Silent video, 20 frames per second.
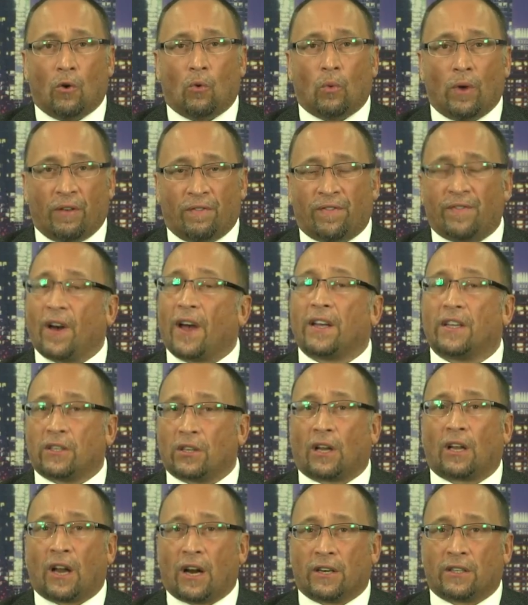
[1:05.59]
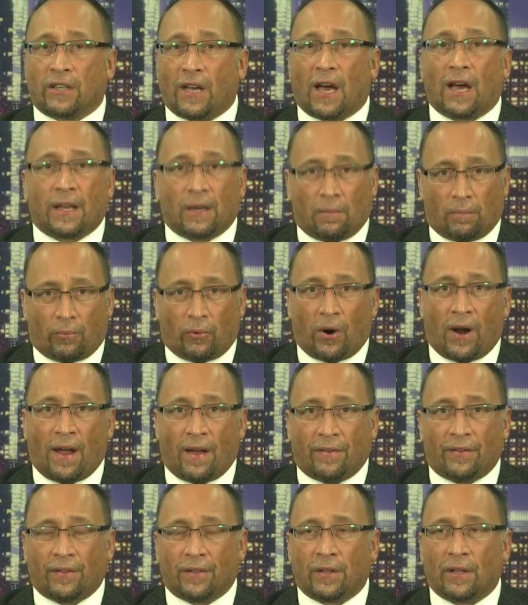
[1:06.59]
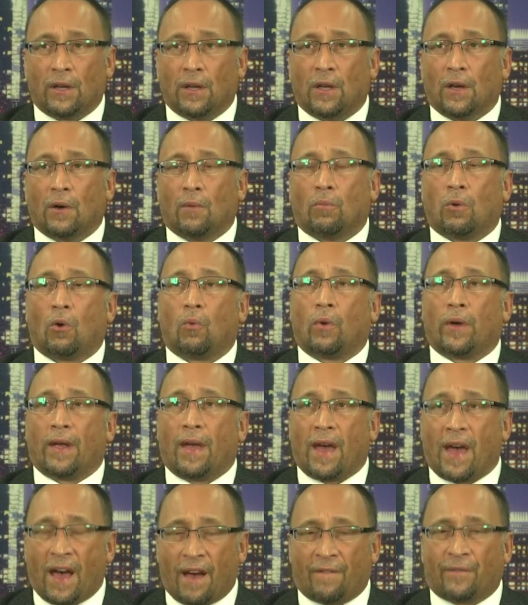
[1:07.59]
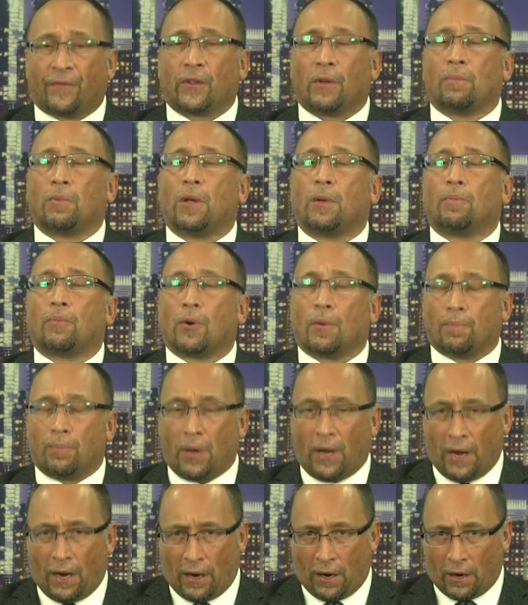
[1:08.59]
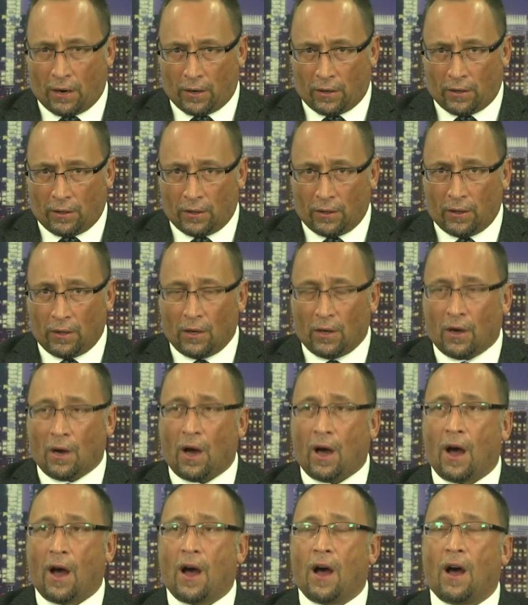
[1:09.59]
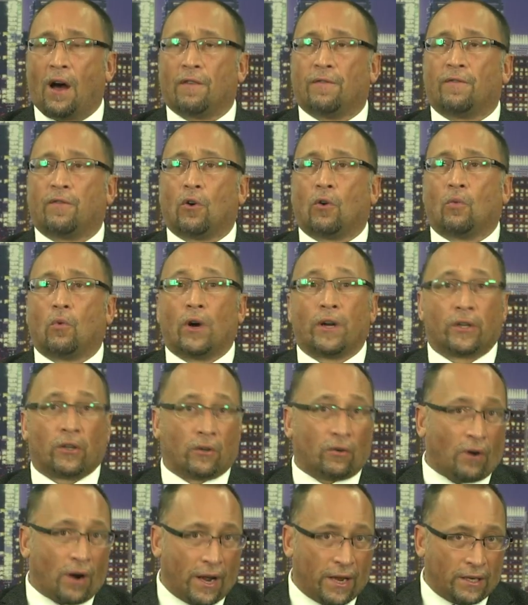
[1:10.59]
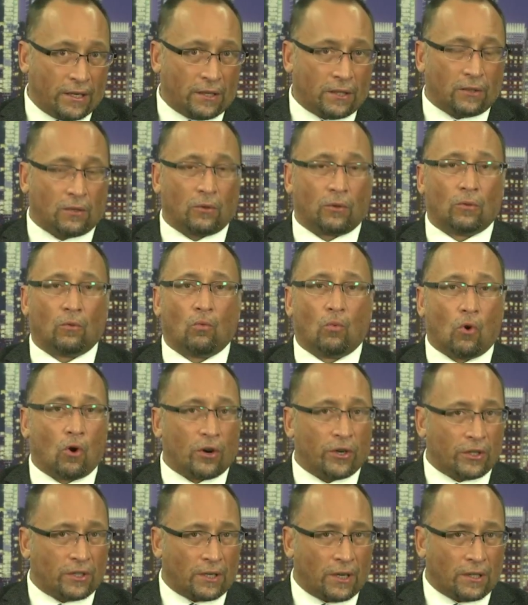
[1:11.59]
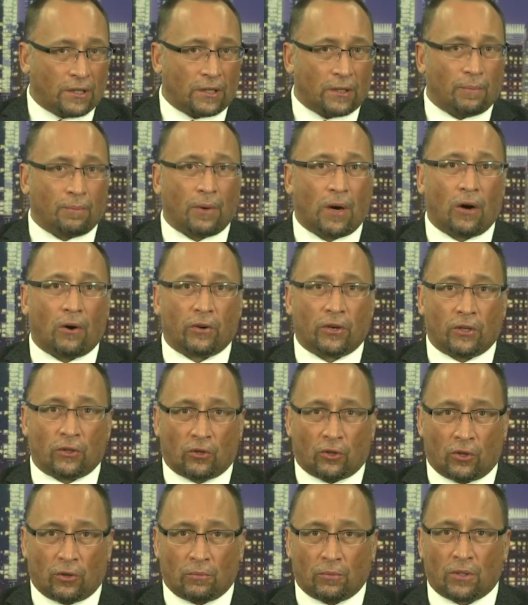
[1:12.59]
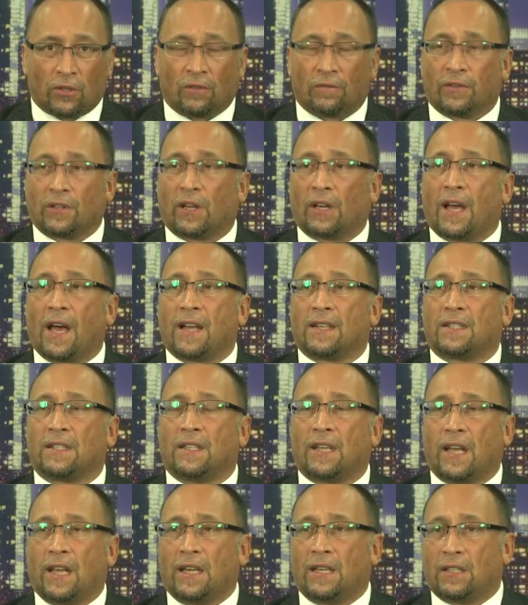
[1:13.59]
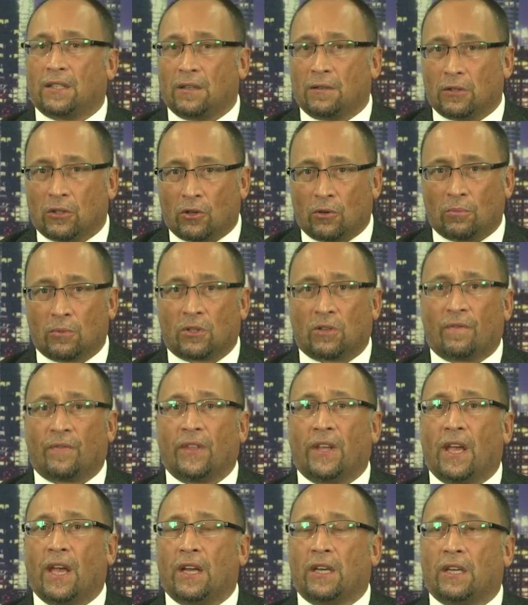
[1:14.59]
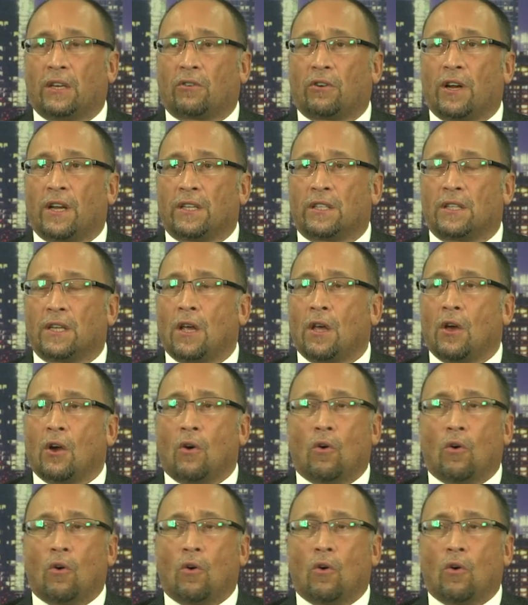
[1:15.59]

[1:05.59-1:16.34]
We fight till our dying breath, but we have to be prepared for what Christ warns us about in terms of the last days, in terms of the Antichrist.